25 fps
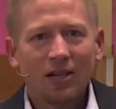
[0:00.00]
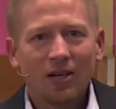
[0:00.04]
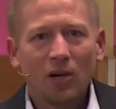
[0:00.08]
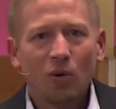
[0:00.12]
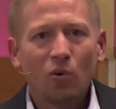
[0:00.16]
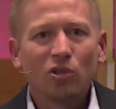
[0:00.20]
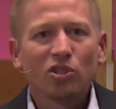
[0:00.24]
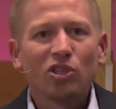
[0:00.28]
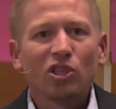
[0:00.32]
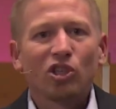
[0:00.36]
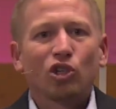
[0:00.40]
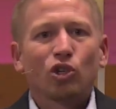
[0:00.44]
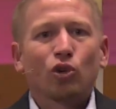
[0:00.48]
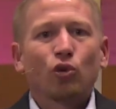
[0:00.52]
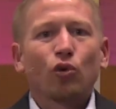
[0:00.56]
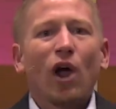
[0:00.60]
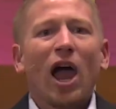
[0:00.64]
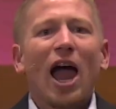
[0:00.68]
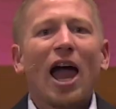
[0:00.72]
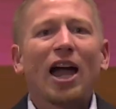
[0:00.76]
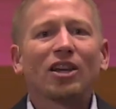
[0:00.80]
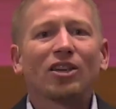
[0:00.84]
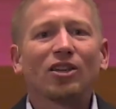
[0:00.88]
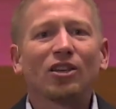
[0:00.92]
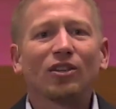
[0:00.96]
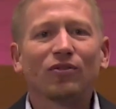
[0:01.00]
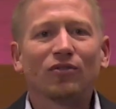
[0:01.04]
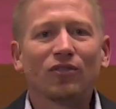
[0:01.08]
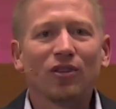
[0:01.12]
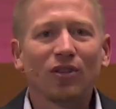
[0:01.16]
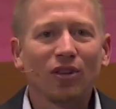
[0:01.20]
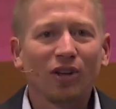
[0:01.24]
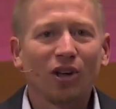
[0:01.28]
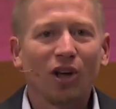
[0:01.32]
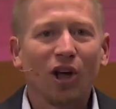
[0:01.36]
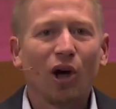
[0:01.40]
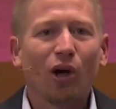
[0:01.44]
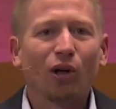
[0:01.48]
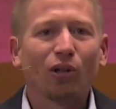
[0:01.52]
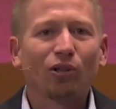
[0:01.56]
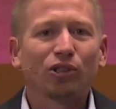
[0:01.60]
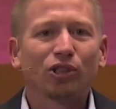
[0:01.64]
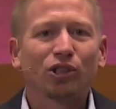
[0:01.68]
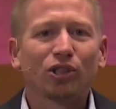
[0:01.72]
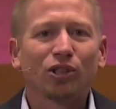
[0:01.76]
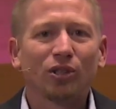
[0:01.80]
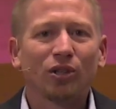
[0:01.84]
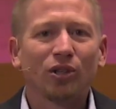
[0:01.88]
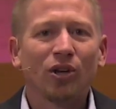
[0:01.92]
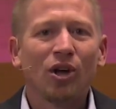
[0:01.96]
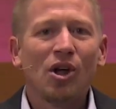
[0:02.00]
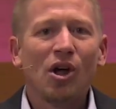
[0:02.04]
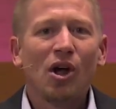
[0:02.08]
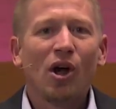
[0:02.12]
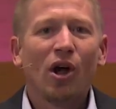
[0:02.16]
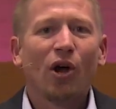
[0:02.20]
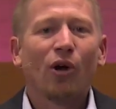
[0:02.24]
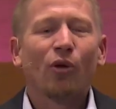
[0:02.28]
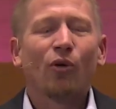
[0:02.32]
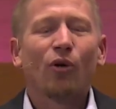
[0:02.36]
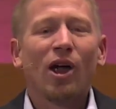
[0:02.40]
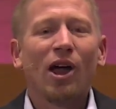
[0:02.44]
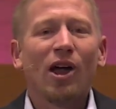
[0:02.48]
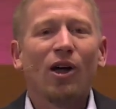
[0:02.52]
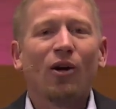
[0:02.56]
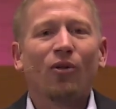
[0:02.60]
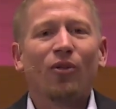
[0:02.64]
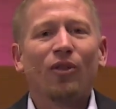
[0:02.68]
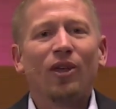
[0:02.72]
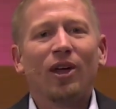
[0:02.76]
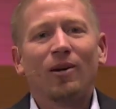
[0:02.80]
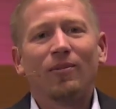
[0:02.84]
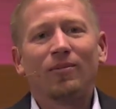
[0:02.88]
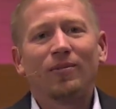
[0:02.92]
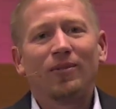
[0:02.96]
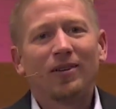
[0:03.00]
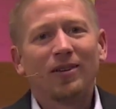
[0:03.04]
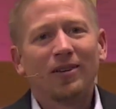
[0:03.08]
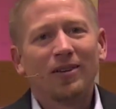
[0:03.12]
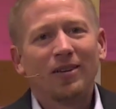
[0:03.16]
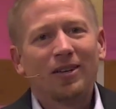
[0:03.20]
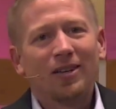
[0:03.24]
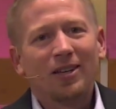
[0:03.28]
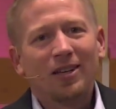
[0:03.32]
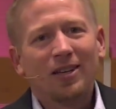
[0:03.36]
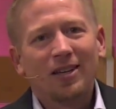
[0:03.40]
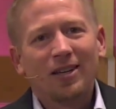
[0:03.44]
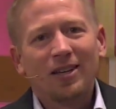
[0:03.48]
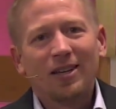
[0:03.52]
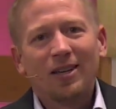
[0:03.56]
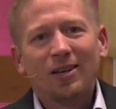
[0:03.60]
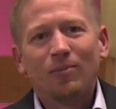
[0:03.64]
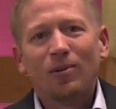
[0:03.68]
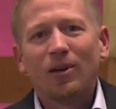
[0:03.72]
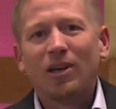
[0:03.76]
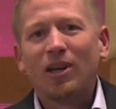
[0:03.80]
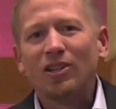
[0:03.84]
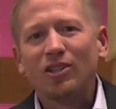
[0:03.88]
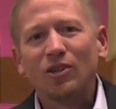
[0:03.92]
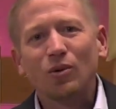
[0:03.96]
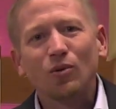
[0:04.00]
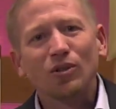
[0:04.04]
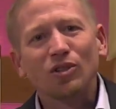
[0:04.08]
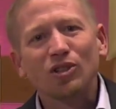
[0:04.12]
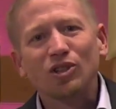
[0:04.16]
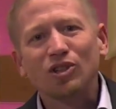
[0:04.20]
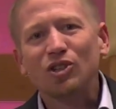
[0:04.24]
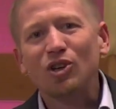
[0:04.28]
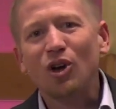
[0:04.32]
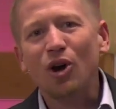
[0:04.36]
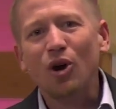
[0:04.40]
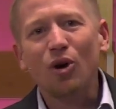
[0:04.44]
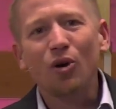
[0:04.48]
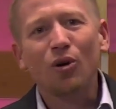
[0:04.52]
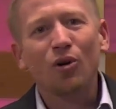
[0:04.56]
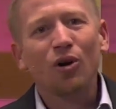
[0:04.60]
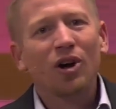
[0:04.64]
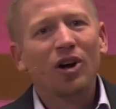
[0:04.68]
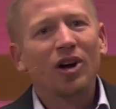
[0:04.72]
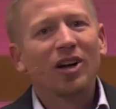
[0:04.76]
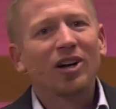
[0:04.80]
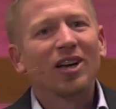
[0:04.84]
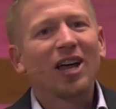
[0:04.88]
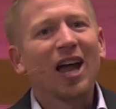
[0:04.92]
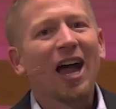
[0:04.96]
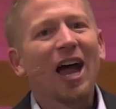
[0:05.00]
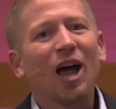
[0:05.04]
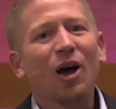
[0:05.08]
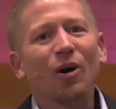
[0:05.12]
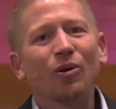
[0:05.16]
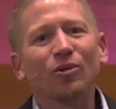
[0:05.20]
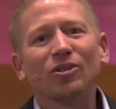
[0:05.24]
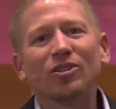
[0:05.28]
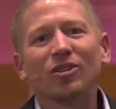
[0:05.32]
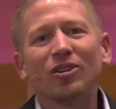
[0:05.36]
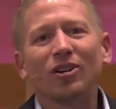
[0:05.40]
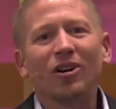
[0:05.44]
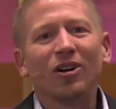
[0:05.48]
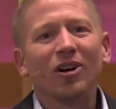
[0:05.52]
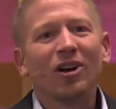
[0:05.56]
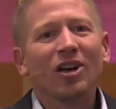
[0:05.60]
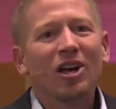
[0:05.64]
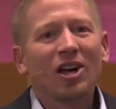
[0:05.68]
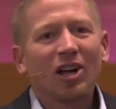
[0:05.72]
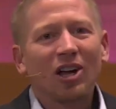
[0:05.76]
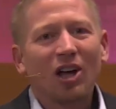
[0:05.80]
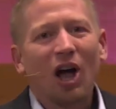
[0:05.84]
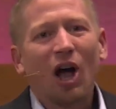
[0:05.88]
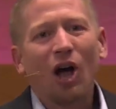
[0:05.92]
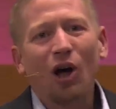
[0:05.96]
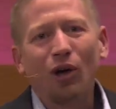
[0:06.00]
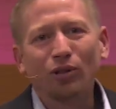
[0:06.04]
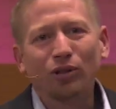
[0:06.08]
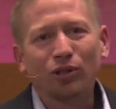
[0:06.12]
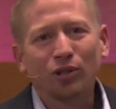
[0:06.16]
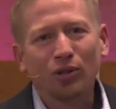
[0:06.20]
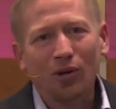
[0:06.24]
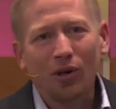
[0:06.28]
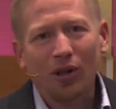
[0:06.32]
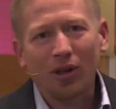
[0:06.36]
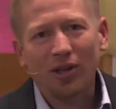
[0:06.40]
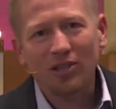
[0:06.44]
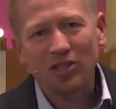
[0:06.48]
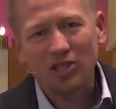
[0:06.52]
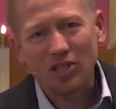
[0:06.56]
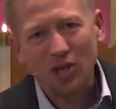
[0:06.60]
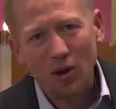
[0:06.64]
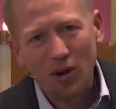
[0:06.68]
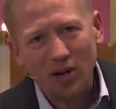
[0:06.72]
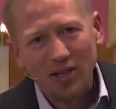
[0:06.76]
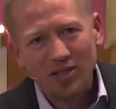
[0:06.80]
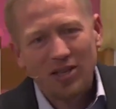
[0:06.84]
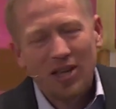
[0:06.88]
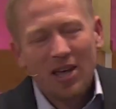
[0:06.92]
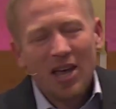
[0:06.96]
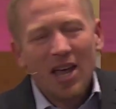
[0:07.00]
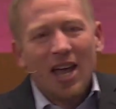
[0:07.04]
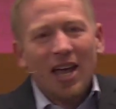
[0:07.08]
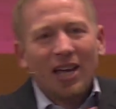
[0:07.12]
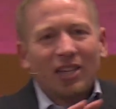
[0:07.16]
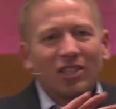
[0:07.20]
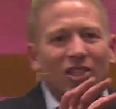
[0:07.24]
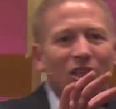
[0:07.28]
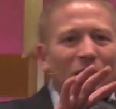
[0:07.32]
was attractive to the culture around them because it was so counter cultural. And so, as, as